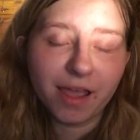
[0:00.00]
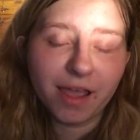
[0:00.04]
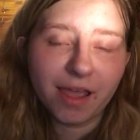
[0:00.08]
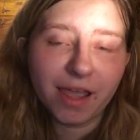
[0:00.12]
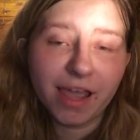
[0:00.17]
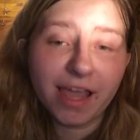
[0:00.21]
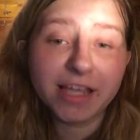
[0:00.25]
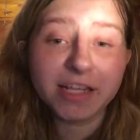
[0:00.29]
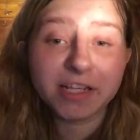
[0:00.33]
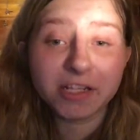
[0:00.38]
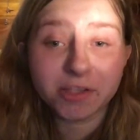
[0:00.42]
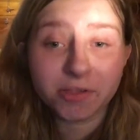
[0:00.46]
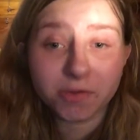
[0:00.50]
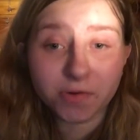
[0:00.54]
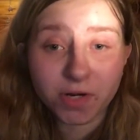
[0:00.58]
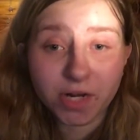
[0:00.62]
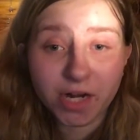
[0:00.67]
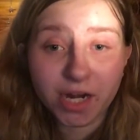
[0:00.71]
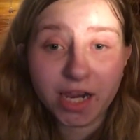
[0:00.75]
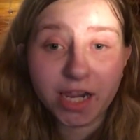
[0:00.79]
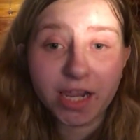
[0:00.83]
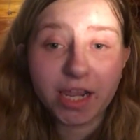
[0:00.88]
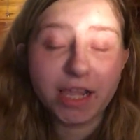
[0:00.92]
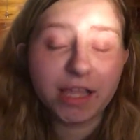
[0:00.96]
he's
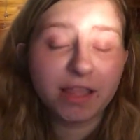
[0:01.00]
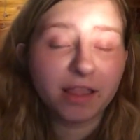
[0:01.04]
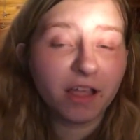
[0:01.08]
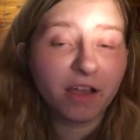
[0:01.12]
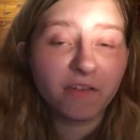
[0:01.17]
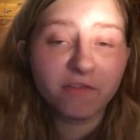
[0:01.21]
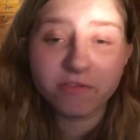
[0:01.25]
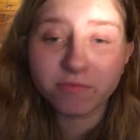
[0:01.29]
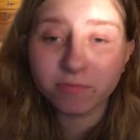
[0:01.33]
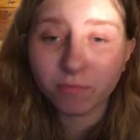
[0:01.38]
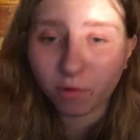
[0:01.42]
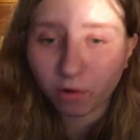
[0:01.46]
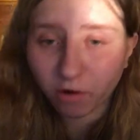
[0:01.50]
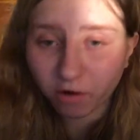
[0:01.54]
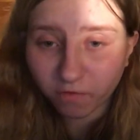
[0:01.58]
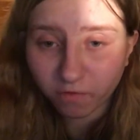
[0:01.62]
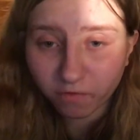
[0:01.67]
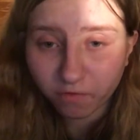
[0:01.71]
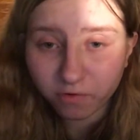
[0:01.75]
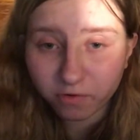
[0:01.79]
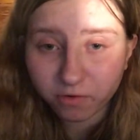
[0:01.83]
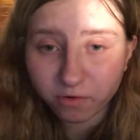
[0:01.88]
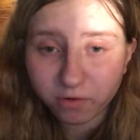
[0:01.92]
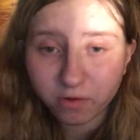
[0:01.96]
3, he loves
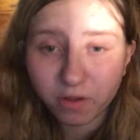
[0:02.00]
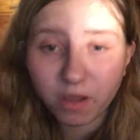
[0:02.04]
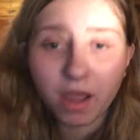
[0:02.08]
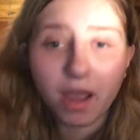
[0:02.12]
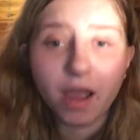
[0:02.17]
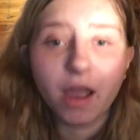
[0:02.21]
Marvel,